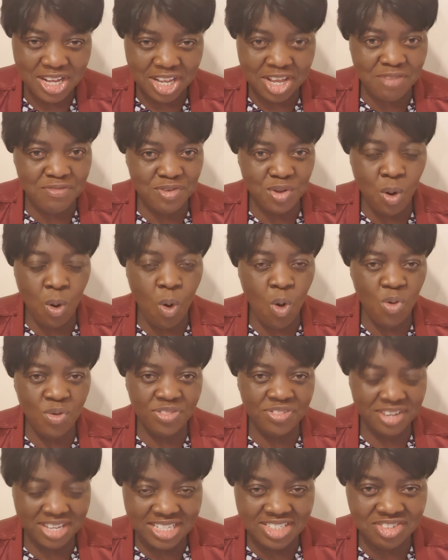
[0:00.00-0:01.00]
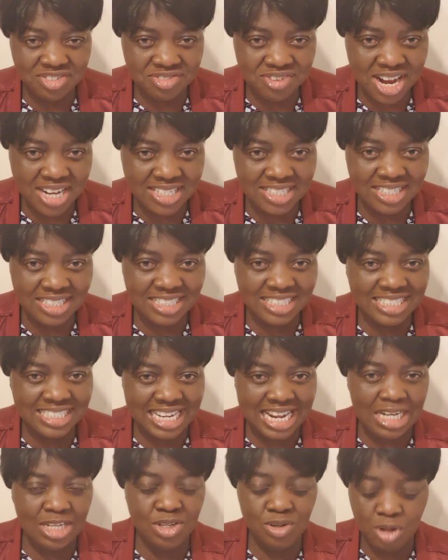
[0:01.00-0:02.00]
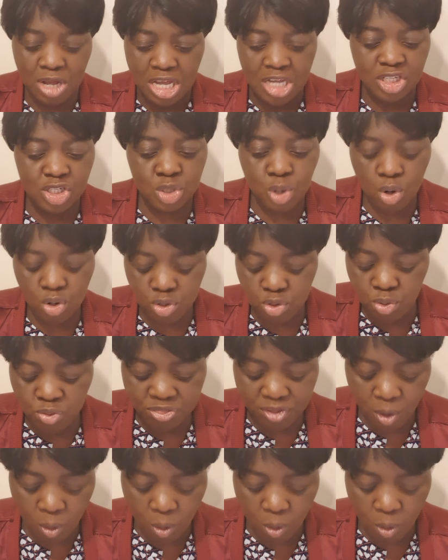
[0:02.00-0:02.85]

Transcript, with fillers: give you all the instructions tell you show you the